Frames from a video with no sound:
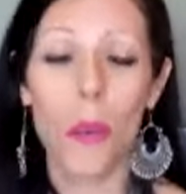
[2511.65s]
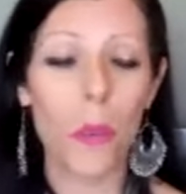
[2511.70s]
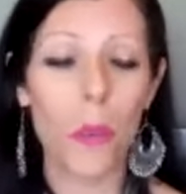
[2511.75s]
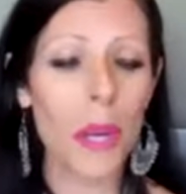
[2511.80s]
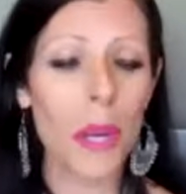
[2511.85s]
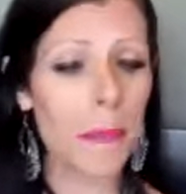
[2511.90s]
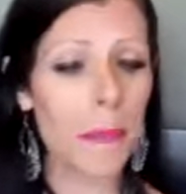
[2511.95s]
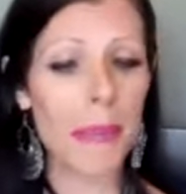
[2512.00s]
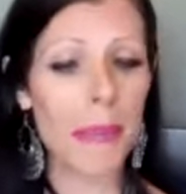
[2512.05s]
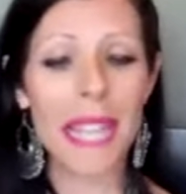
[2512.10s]

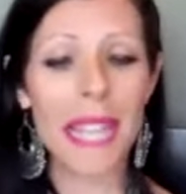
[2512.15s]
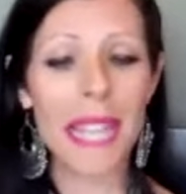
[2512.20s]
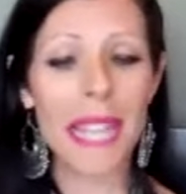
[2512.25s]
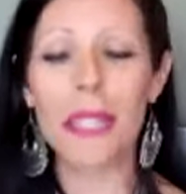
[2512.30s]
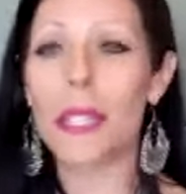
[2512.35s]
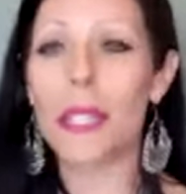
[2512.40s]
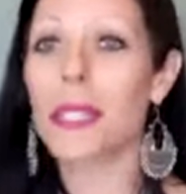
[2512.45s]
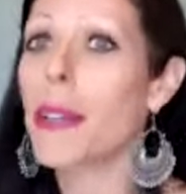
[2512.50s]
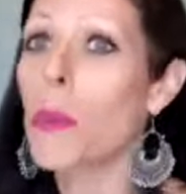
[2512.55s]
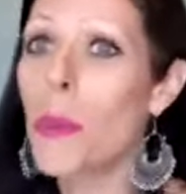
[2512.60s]
what it may look
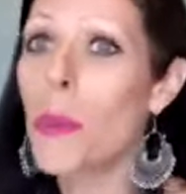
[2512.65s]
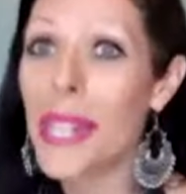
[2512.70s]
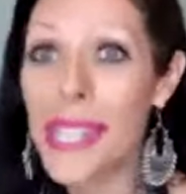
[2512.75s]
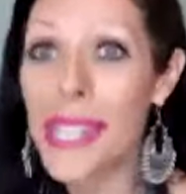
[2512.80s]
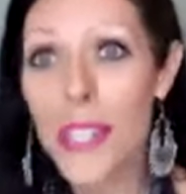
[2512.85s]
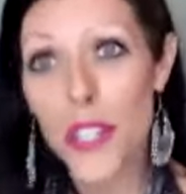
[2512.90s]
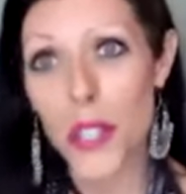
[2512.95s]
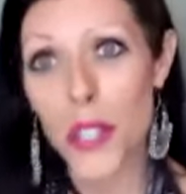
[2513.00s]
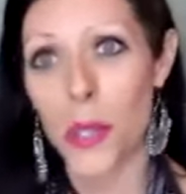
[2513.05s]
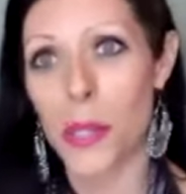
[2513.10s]
like when
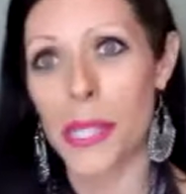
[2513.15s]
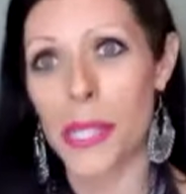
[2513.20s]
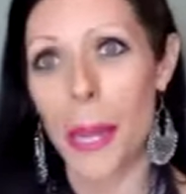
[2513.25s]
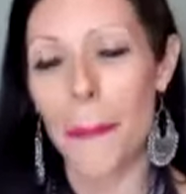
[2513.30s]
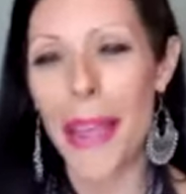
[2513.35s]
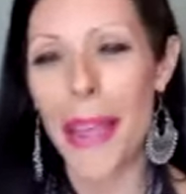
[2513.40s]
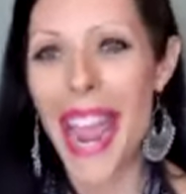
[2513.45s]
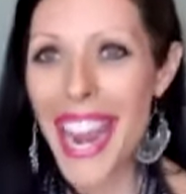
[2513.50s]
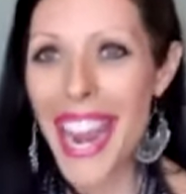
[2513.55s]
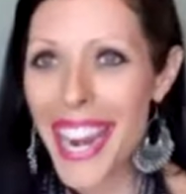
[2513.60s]
it shows
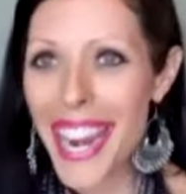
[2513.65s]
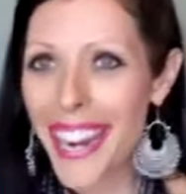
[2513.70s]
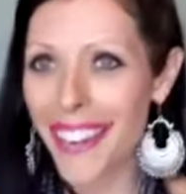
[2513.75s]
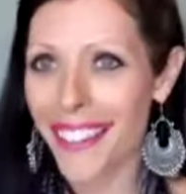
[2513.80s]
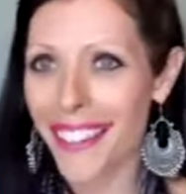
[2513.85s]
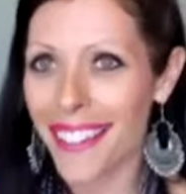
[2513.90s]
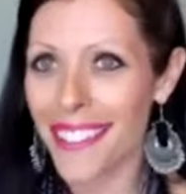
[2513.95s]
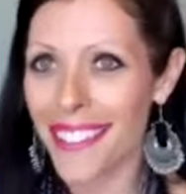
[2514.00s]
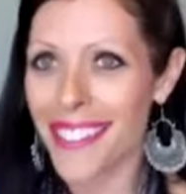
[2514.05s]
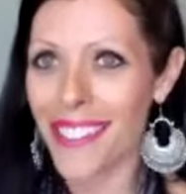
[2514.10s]
up,
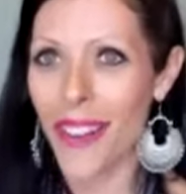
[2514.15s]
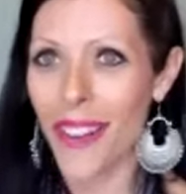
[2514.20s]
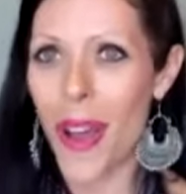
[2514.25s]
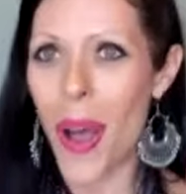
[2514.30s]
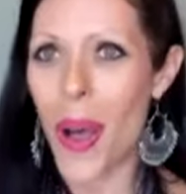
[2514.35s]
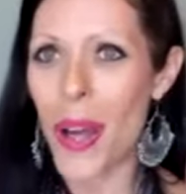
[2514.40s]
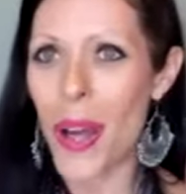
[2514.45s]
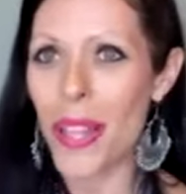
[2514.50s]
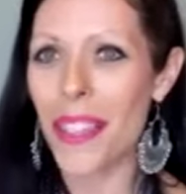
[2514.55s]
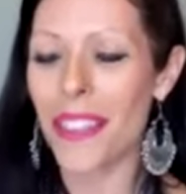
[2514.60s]
and
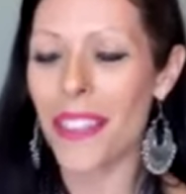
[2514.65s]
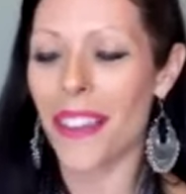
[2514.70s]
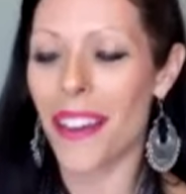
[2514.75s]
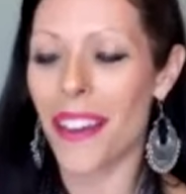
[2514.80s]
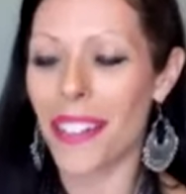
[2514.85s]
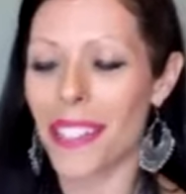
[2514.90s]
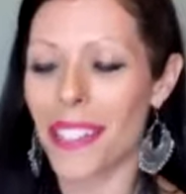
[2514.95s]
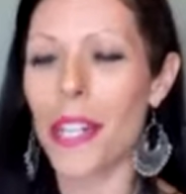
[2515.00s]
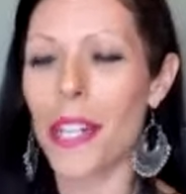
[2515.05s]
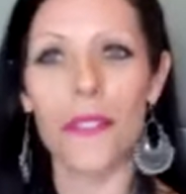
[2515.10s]
all the
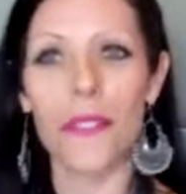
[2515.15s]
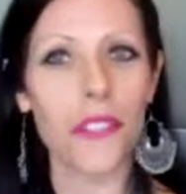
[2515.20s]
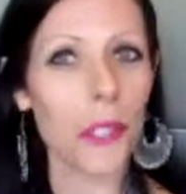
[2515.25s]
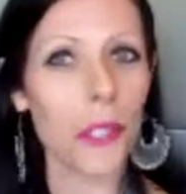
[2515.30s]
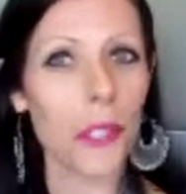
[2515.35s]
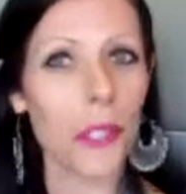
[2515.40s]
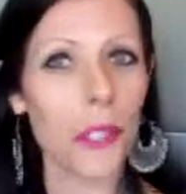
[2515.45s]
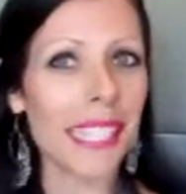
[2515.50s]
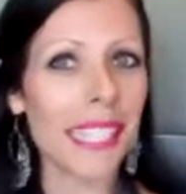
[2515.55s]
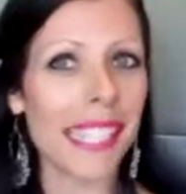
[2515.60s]

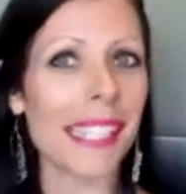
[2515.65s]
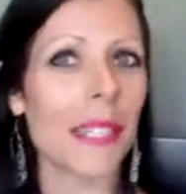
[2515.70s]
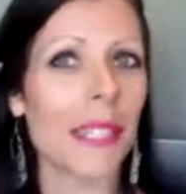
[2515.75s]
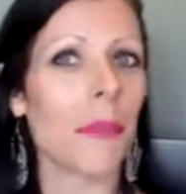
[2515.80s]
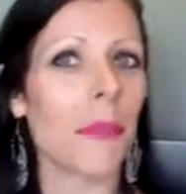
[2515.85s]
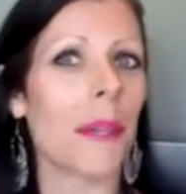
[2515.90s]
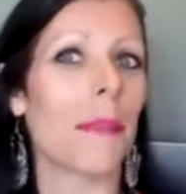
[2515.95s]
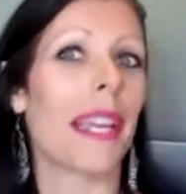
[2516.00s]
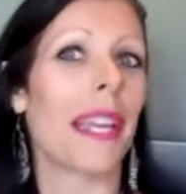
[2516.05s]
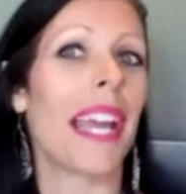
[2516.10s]
uncomfortableness
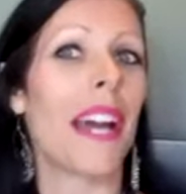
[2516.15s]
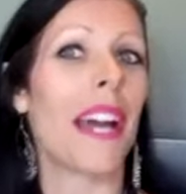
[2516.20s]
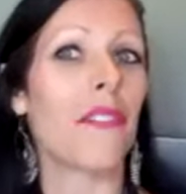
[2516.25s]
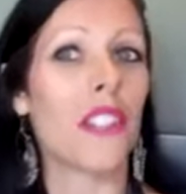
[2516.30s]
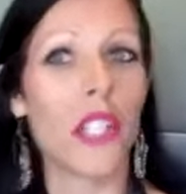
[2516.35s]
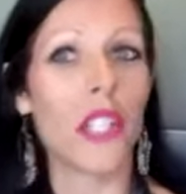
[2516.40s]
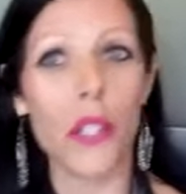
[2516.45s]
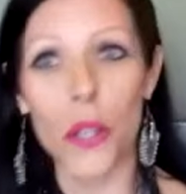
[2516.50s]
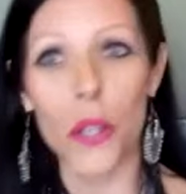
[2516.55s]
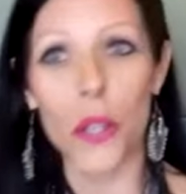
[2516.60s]
that we may have
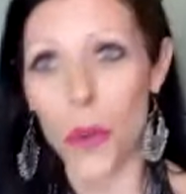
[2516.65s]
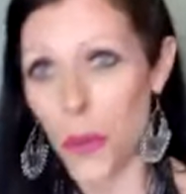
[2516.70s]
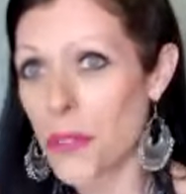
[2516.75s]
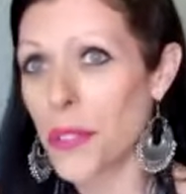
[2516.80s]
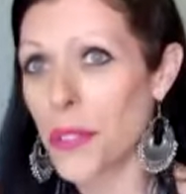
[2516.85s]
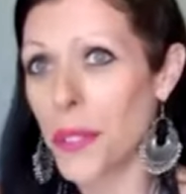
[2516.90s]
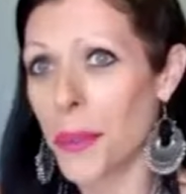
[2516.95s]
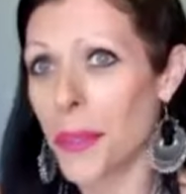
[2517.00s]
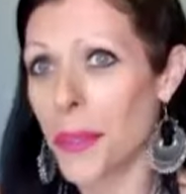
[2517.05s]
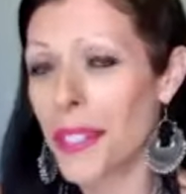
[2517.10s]
to go
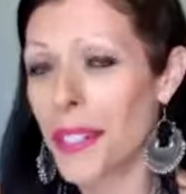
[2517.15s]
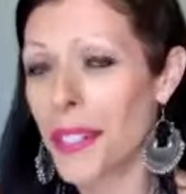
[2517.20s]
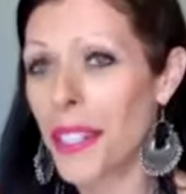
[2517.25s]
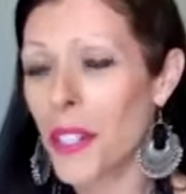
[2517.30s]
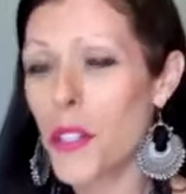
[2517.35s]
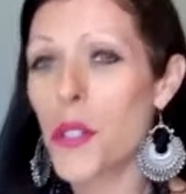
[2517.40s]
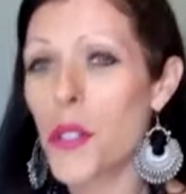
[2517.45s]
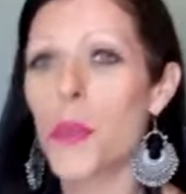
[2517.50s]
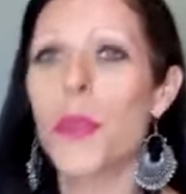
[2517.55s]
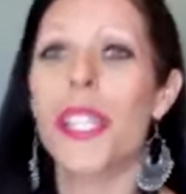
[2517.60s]
through
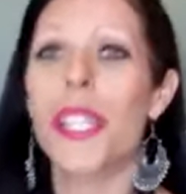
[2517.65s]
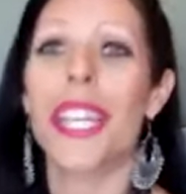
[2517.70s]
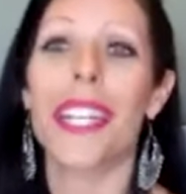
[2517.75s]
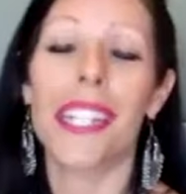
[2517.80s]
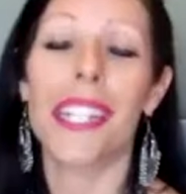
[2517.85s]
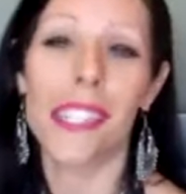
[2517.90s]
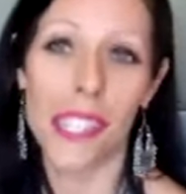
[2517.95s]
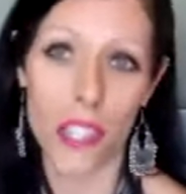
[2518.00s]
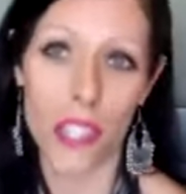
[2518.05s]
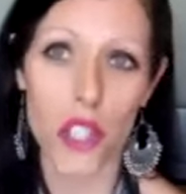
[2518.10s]
to get
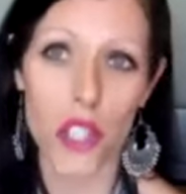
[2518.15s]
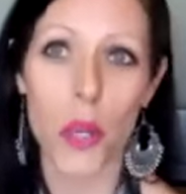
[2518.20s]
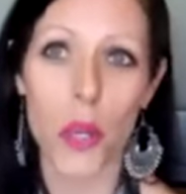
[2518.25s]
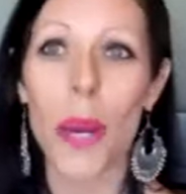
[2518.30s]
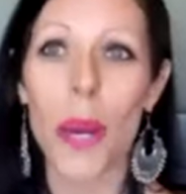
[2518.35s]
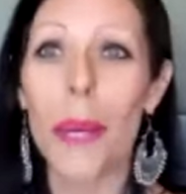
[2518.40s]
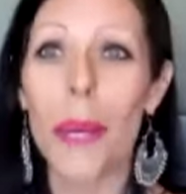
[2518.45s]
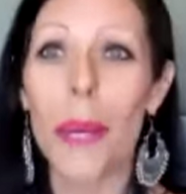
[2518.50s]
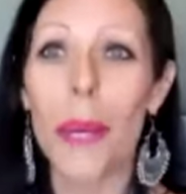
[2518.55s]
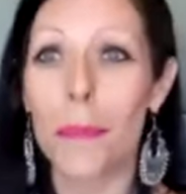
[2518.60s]
it to show
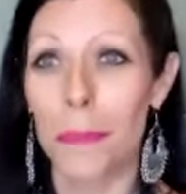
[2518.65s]
up.